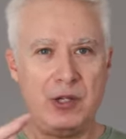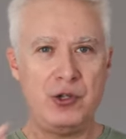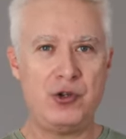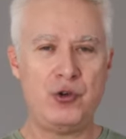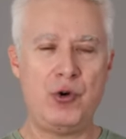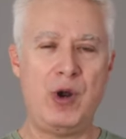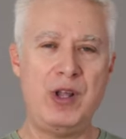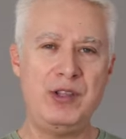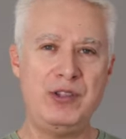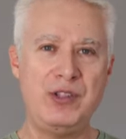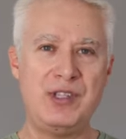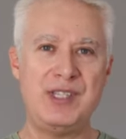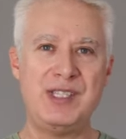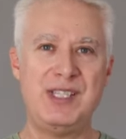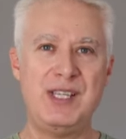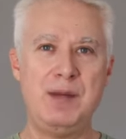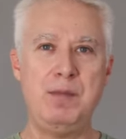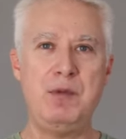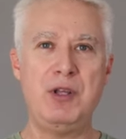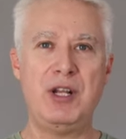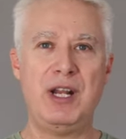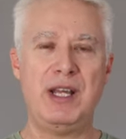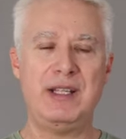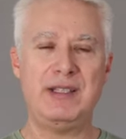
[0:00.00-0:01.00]
trying to
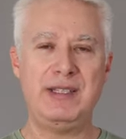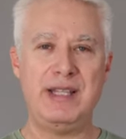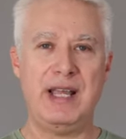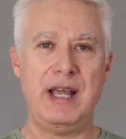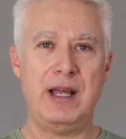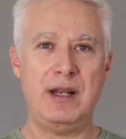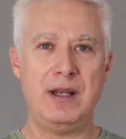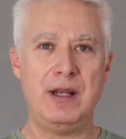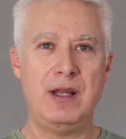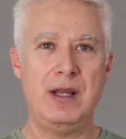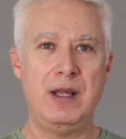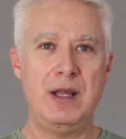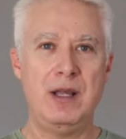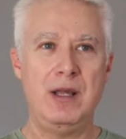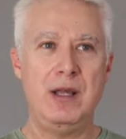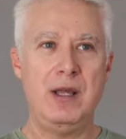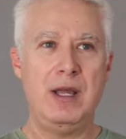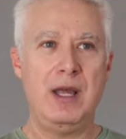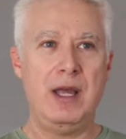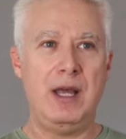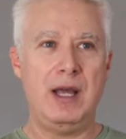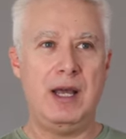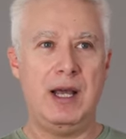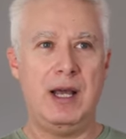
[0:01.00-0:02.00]
simulate that,
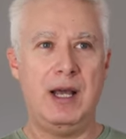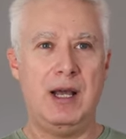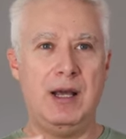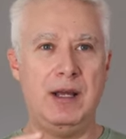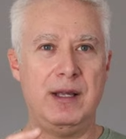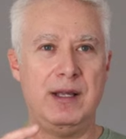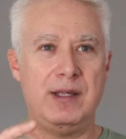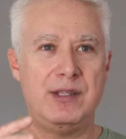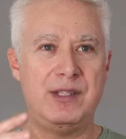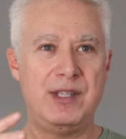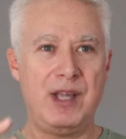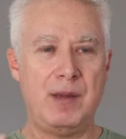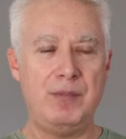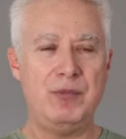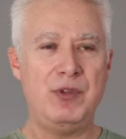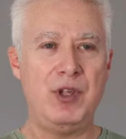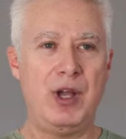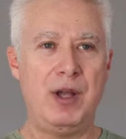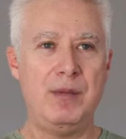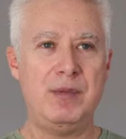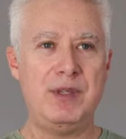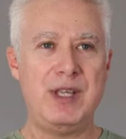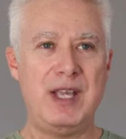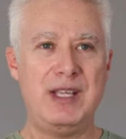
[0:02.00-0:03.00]
uh,
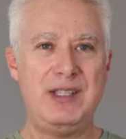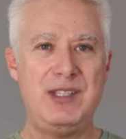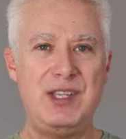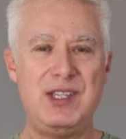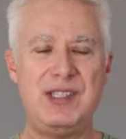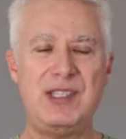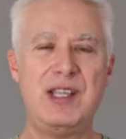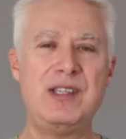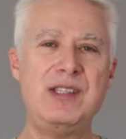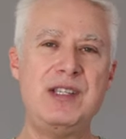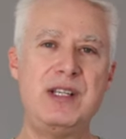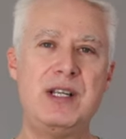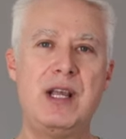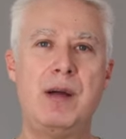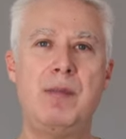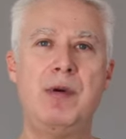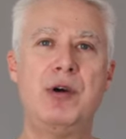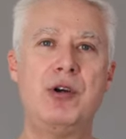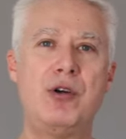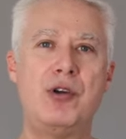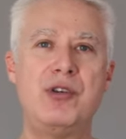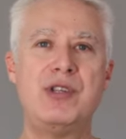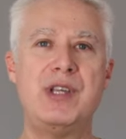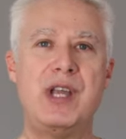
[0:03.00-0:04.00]
sometimes it just doesn't come
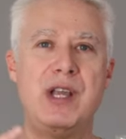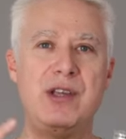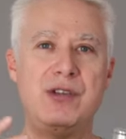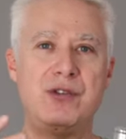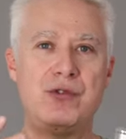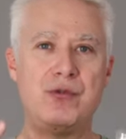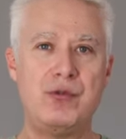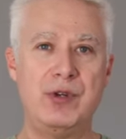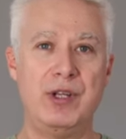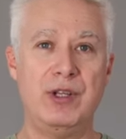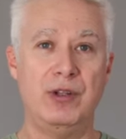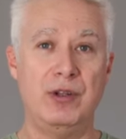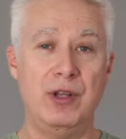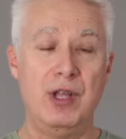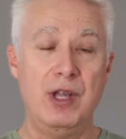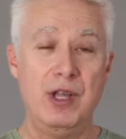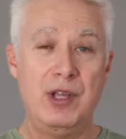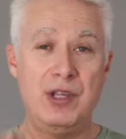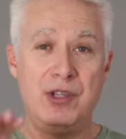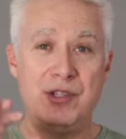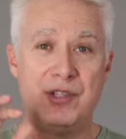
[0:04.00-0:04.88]
across as real.